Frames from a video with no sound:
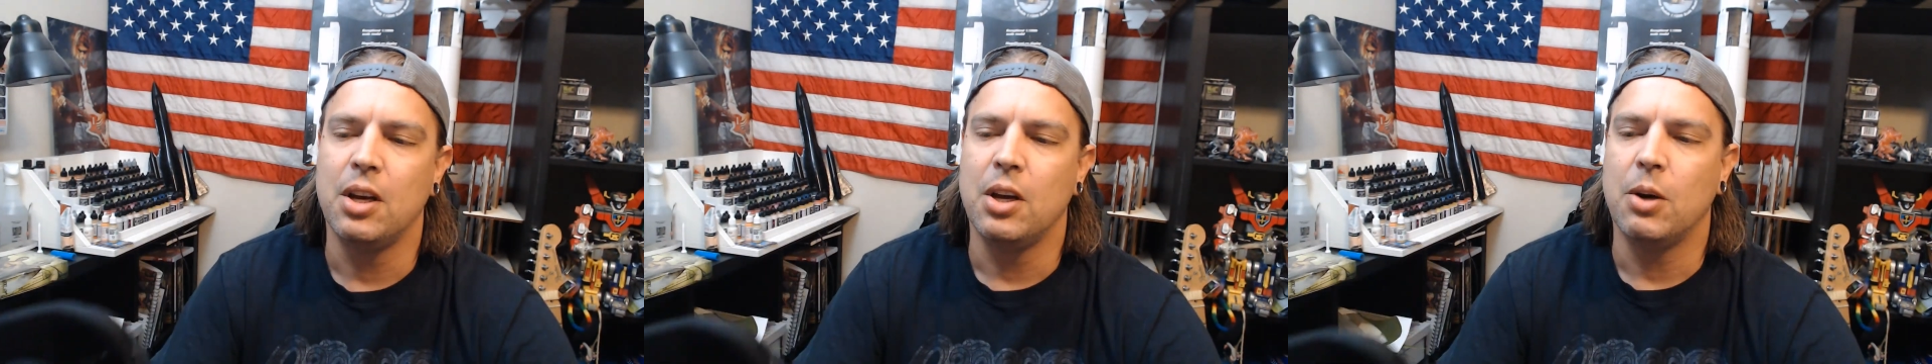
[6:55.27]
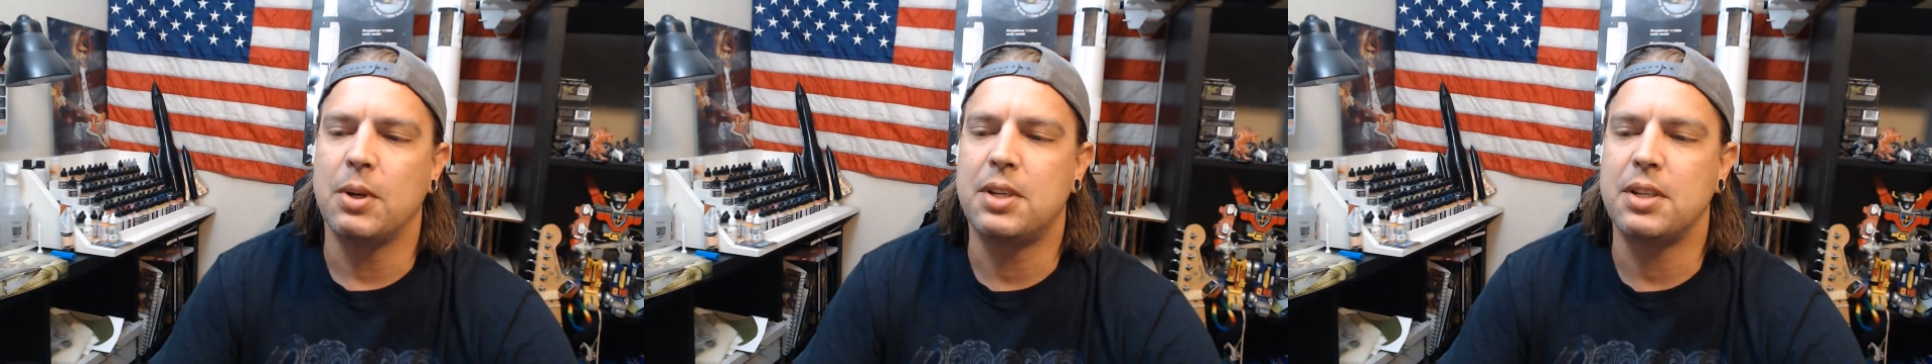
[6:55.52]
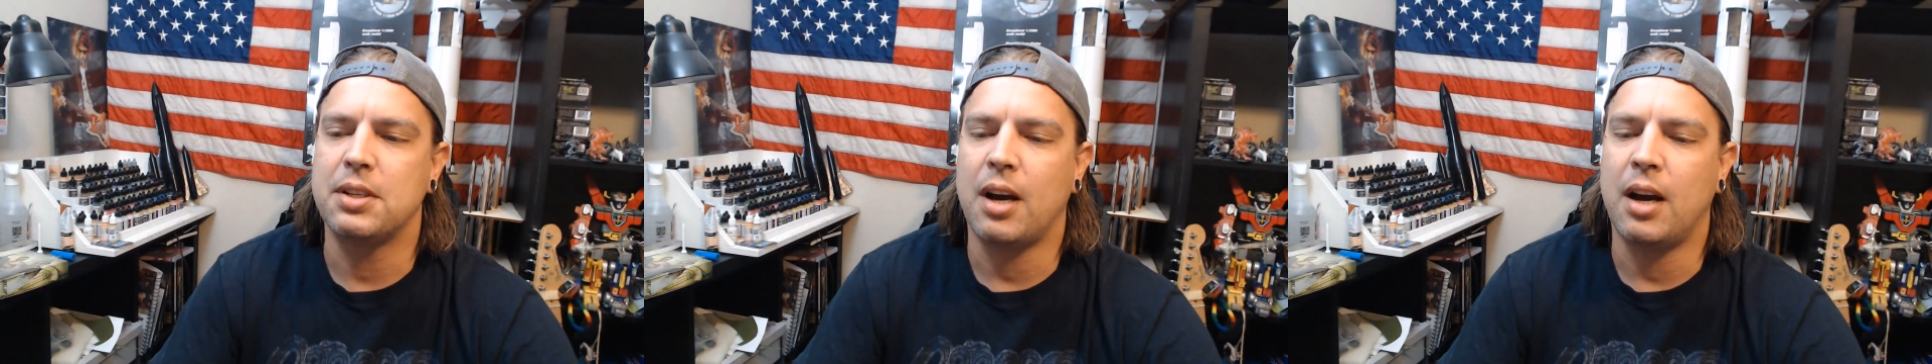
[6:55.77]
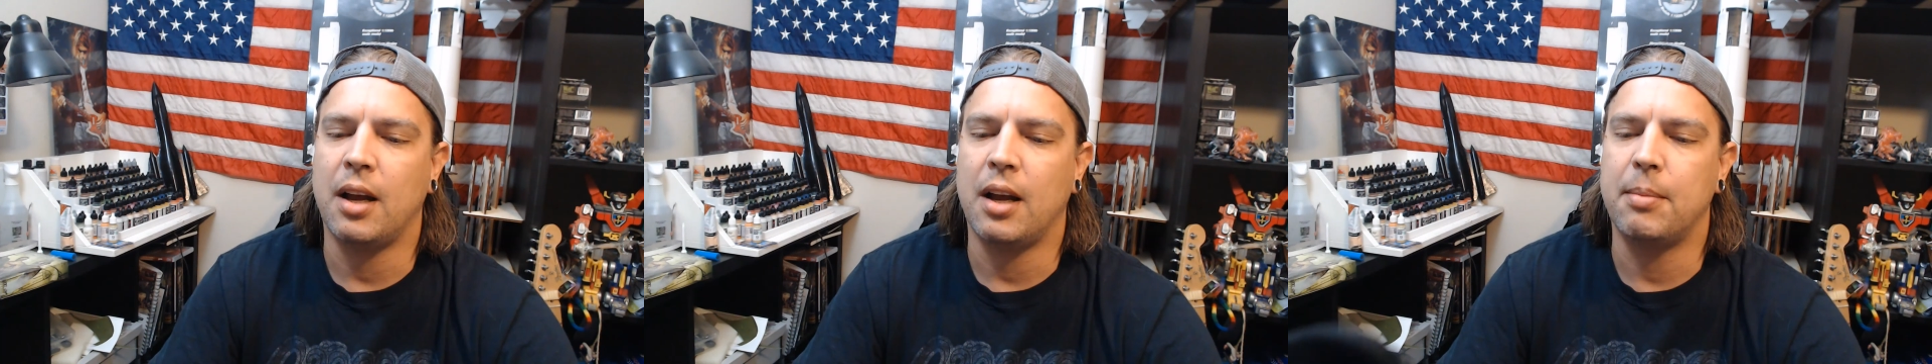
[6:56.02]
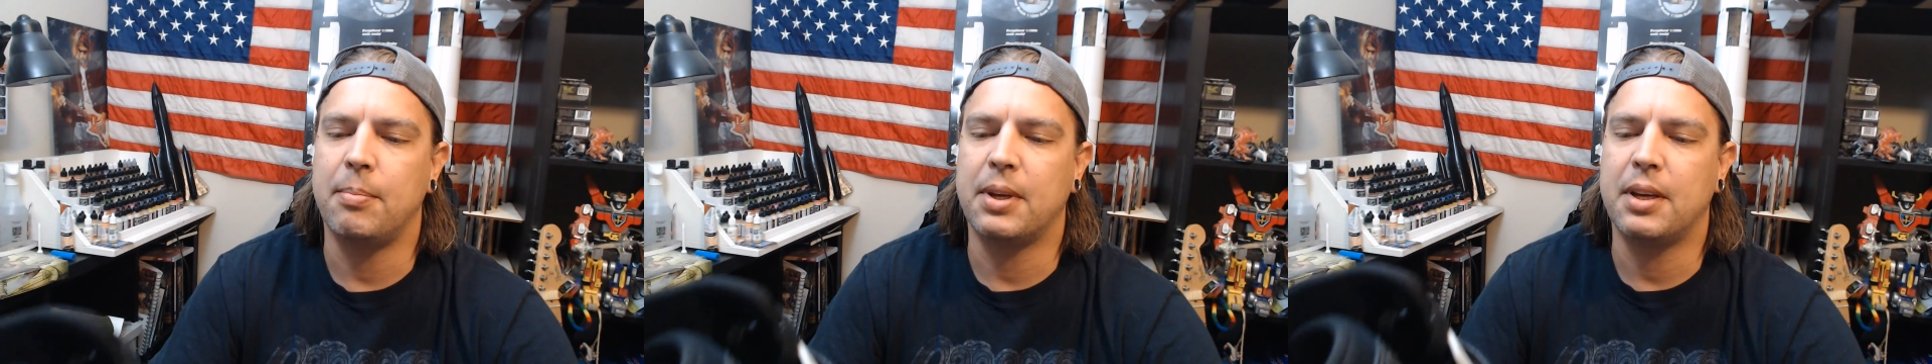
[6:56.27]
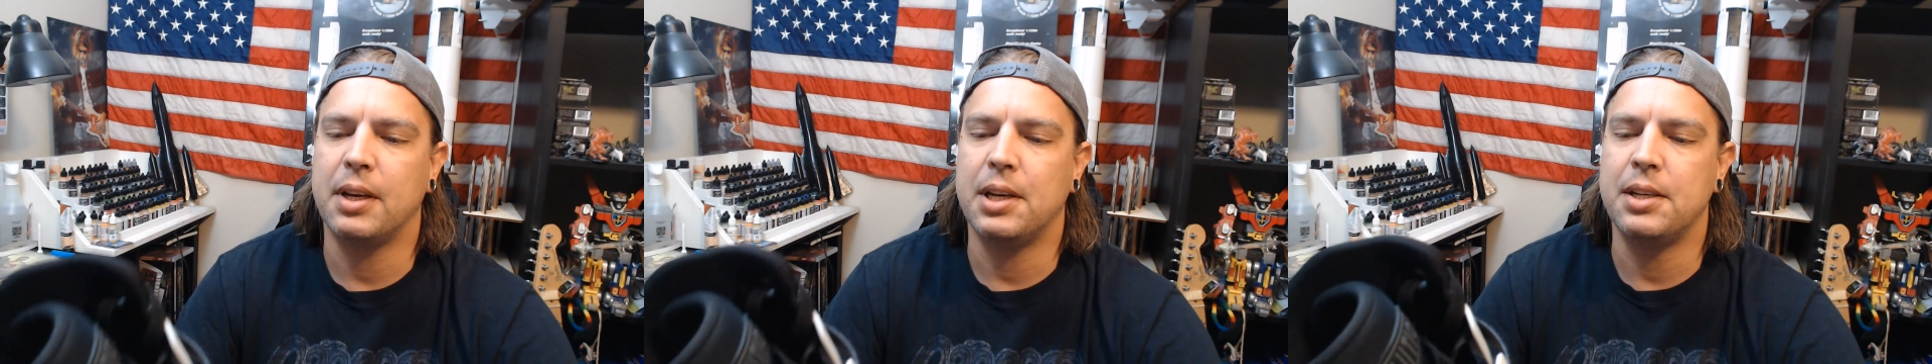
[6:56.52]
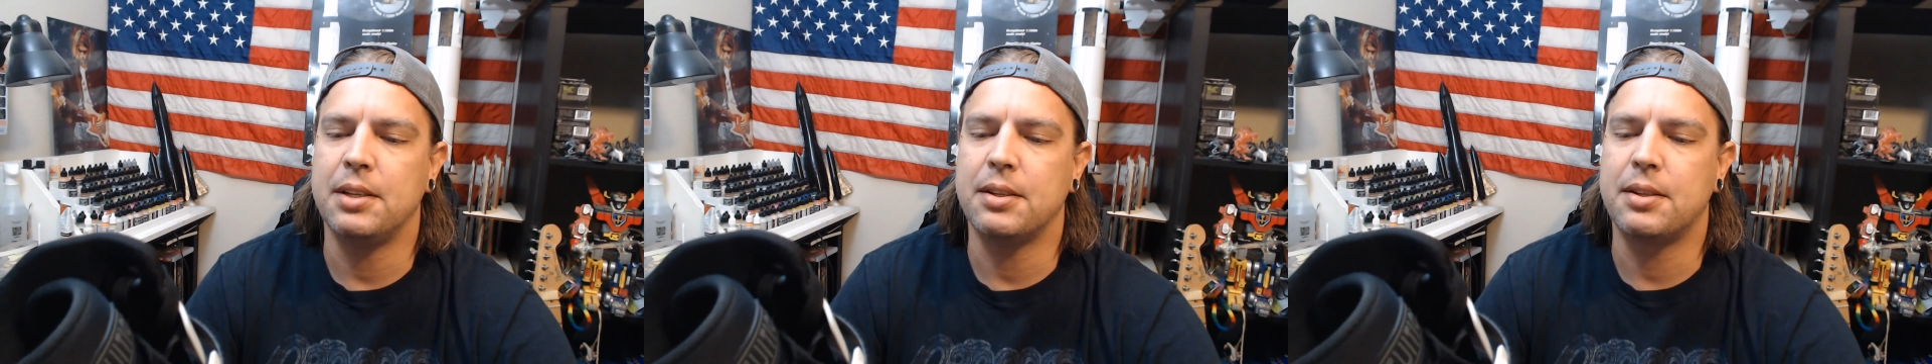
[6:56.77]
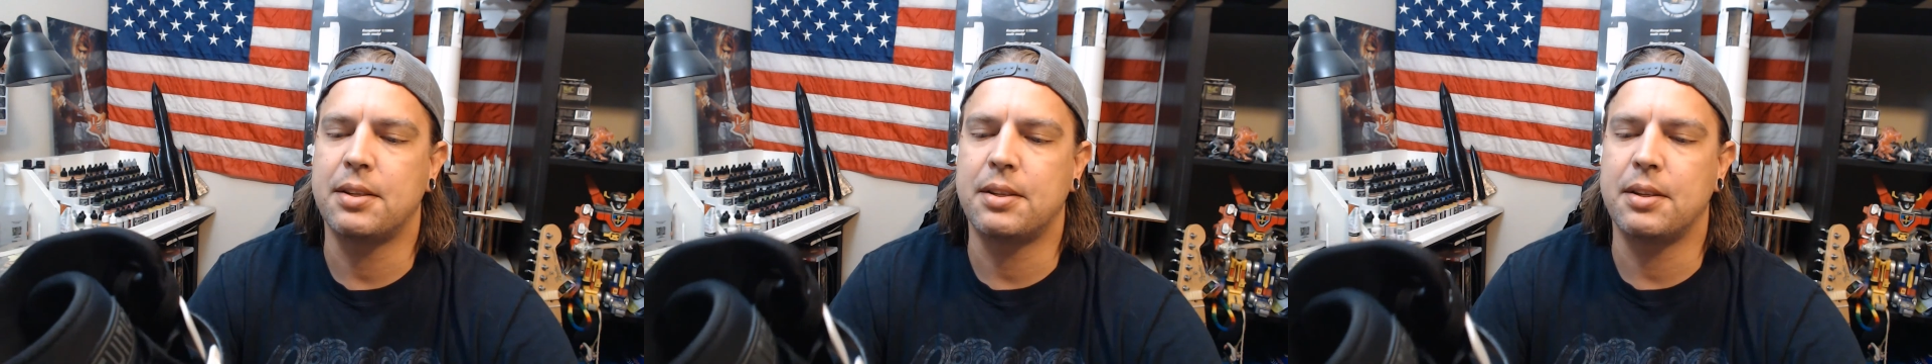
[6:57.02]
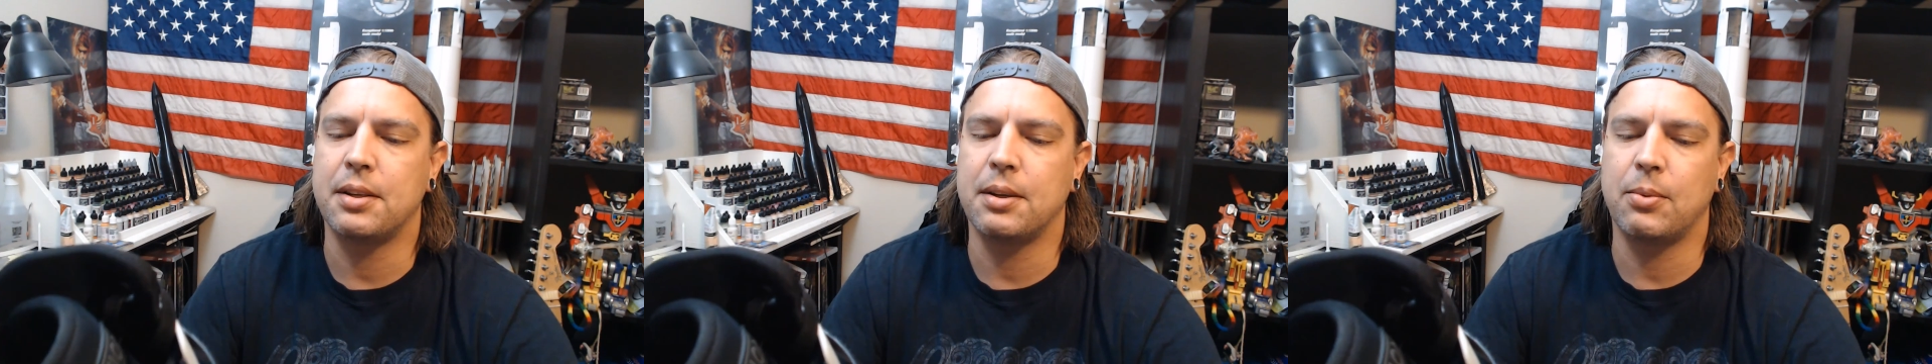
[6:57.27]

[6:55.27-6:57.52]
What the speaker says: which is odd because